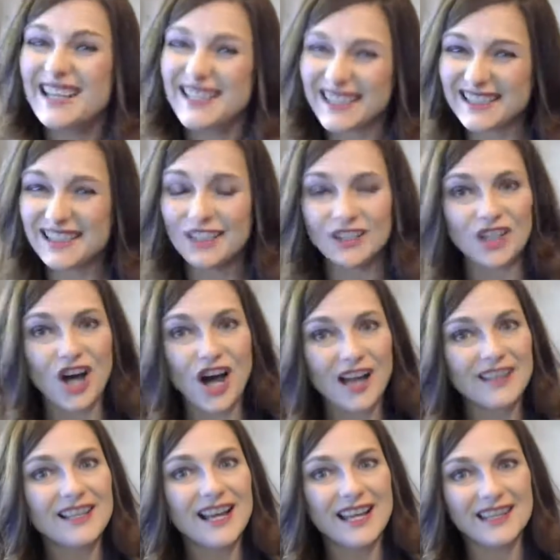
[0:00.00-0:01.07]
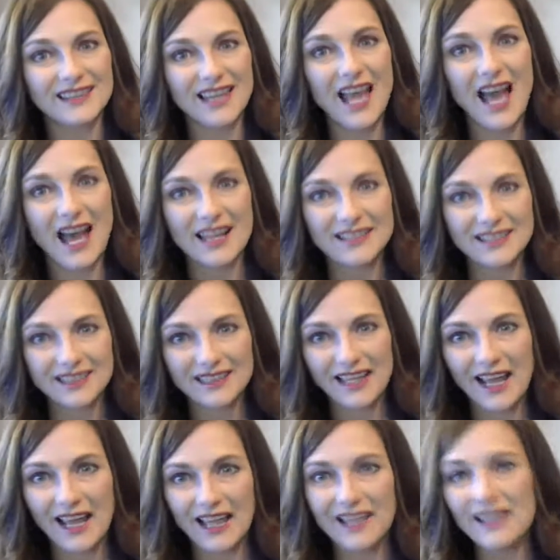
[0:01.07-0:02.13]
It's a lot like that,
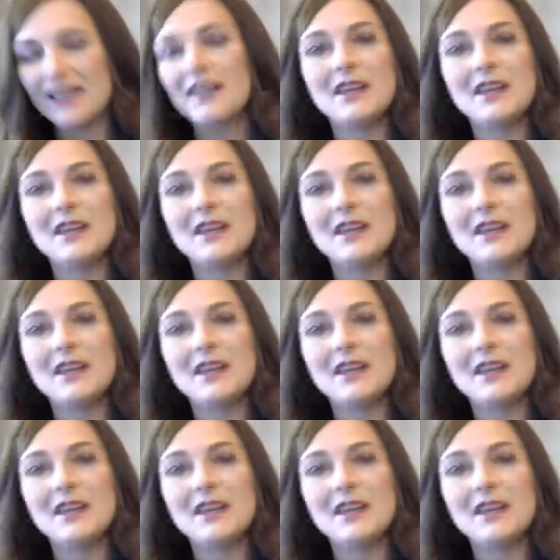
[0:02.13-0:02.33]
okay?